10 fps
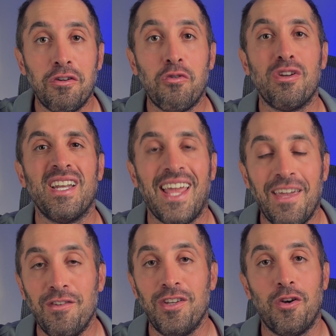node and
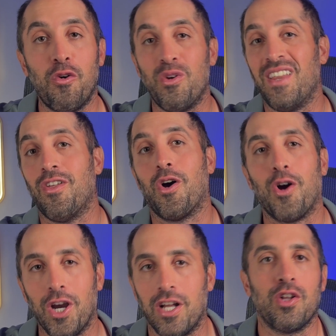AV node and the
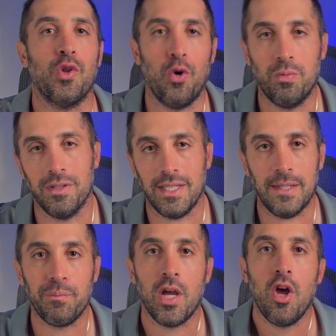heart globally.